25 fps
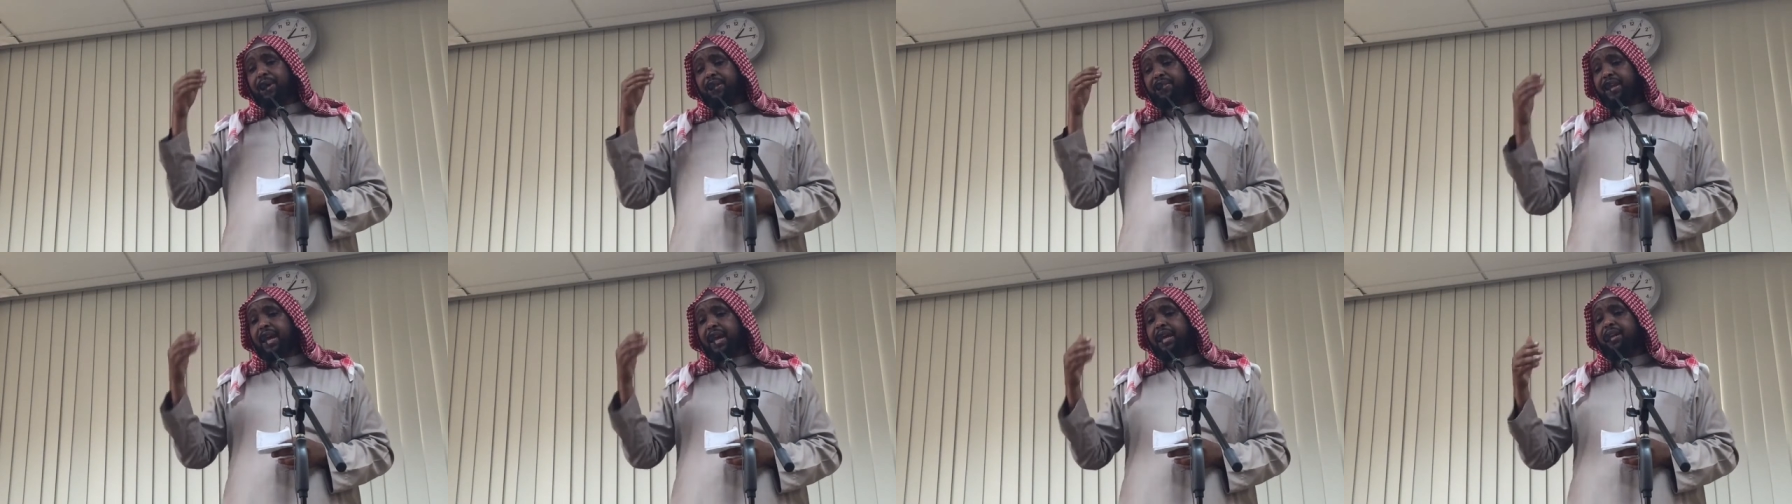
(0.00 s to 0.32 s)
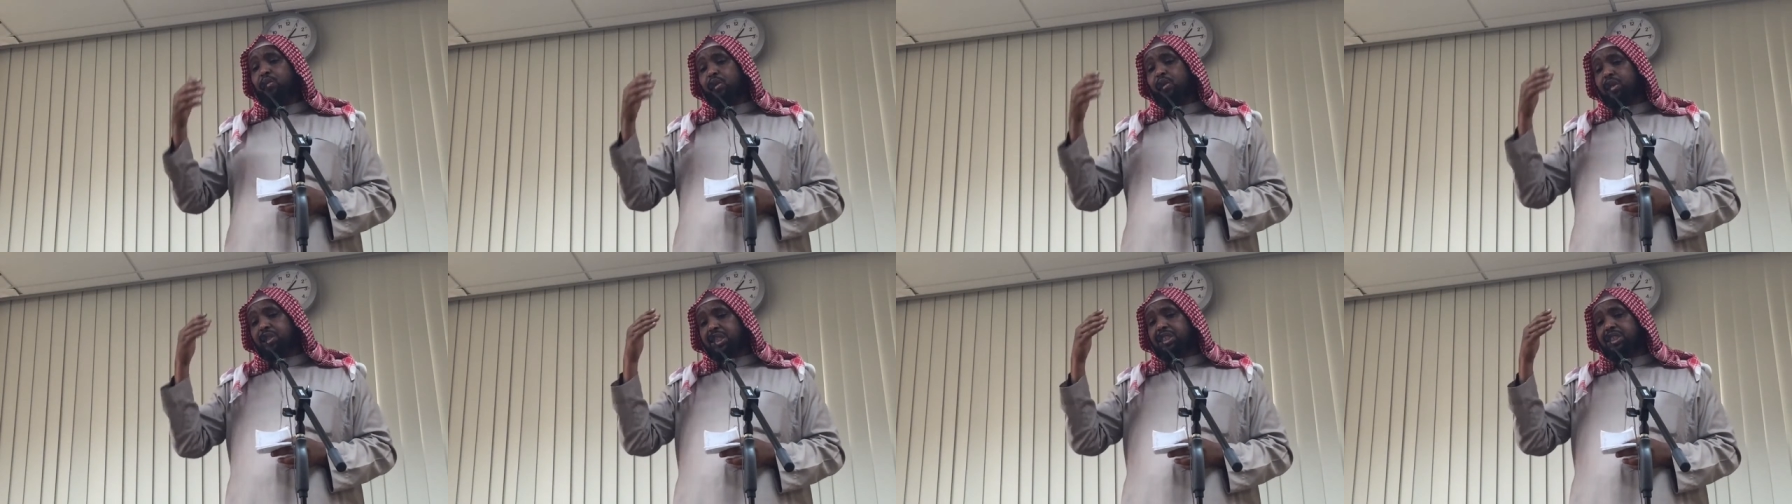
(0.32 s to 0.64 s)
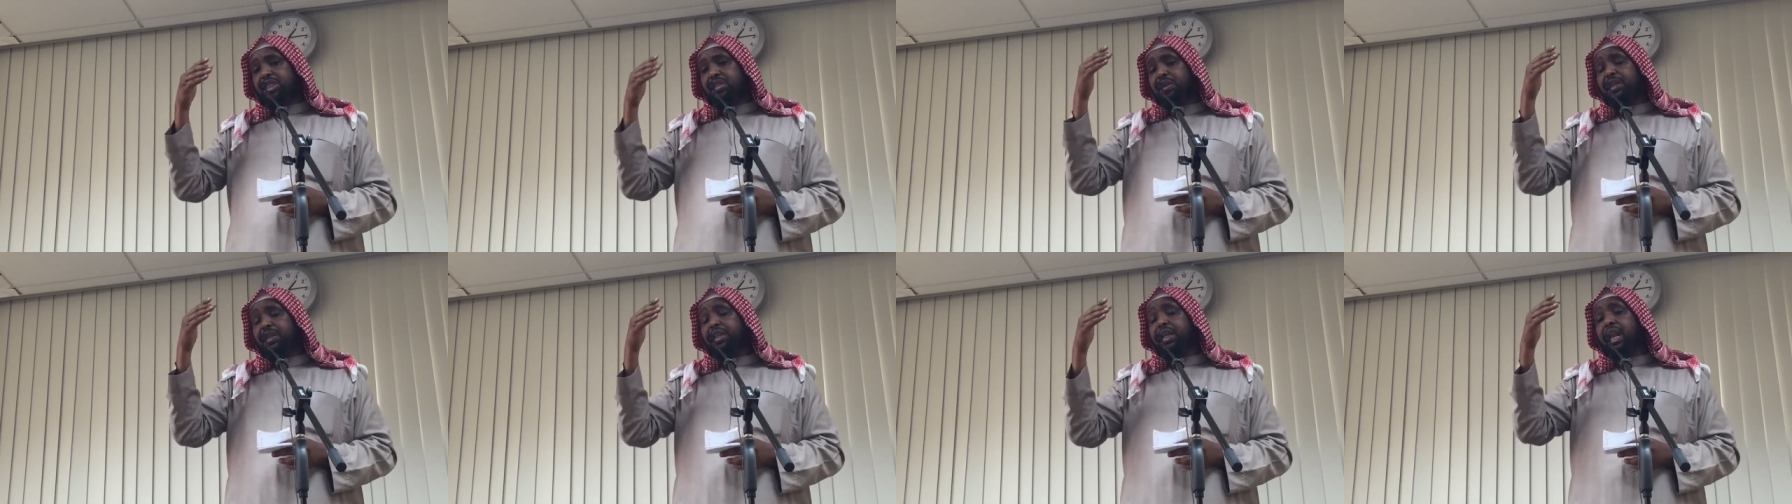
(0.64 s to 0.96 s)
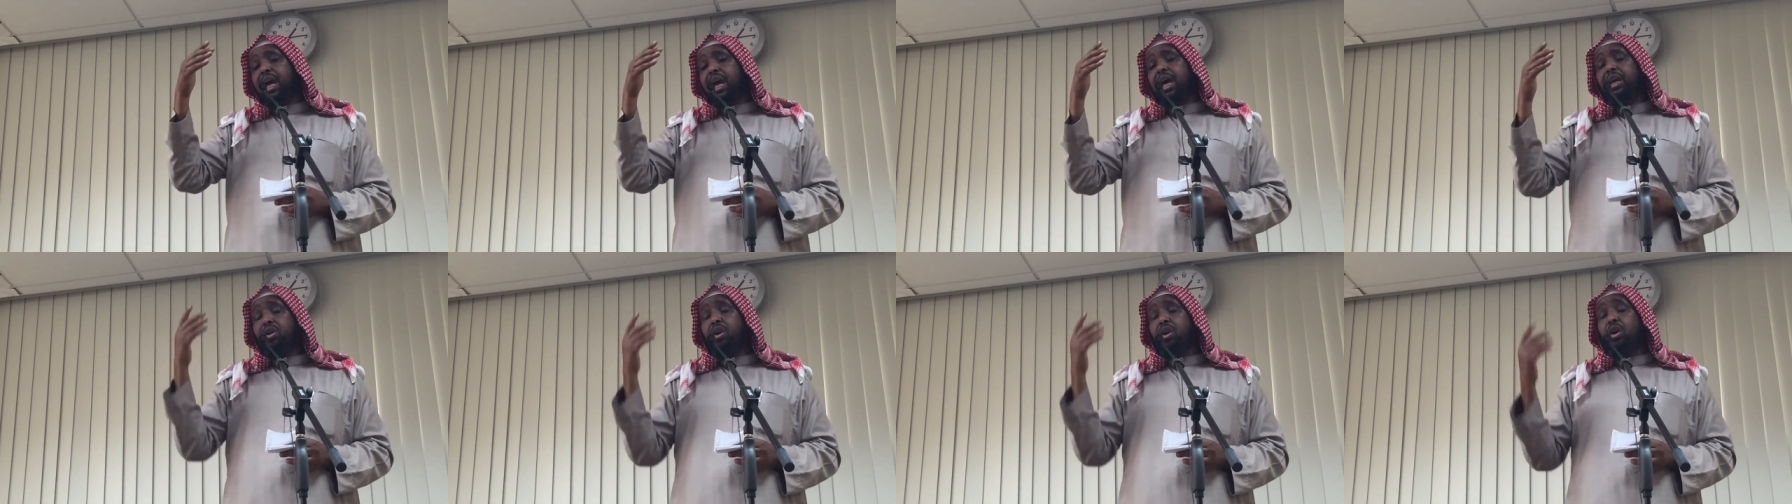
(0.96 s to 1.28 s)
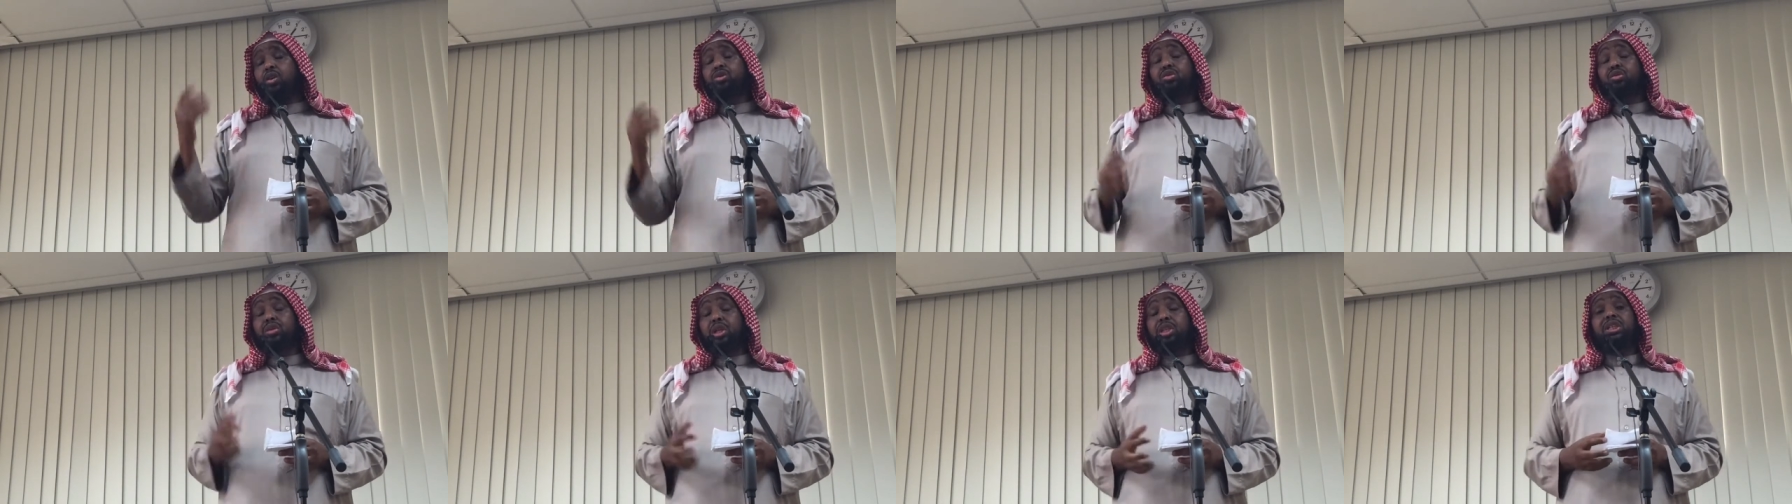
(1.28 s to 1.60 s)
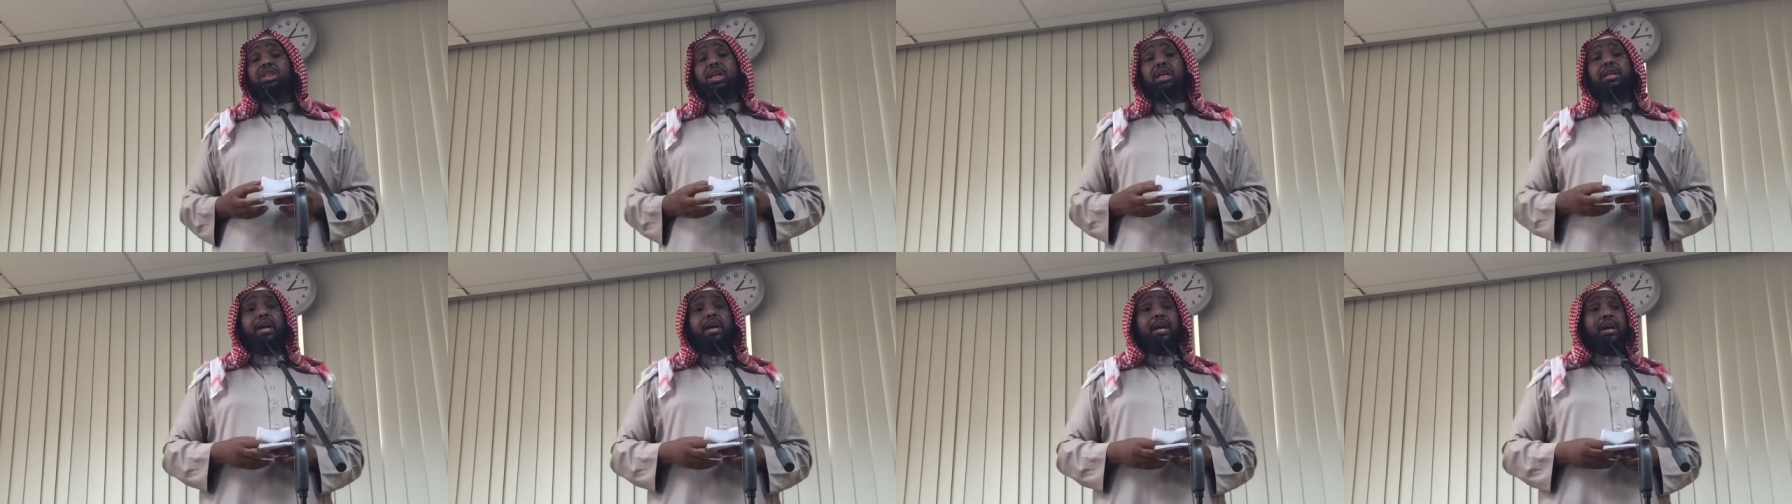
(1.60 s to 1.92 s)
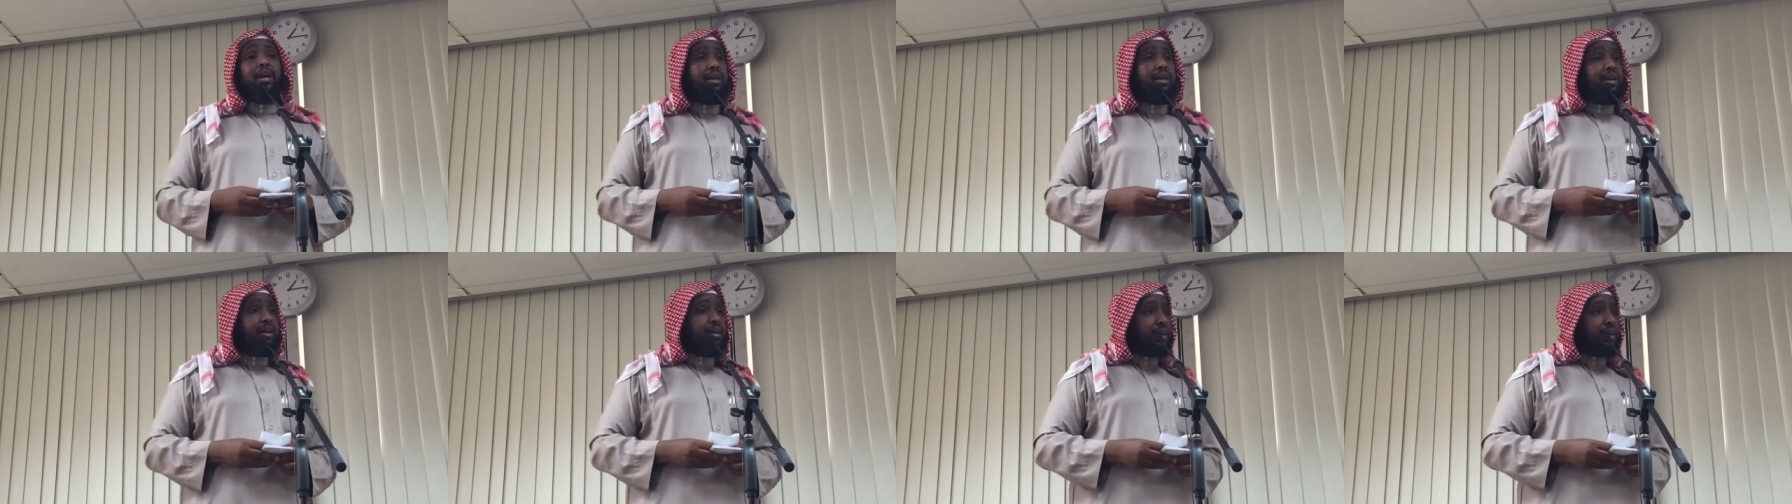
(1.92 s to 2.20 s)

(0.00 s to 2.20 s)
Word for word: and then we'll just meet Allah and go to the Jannah.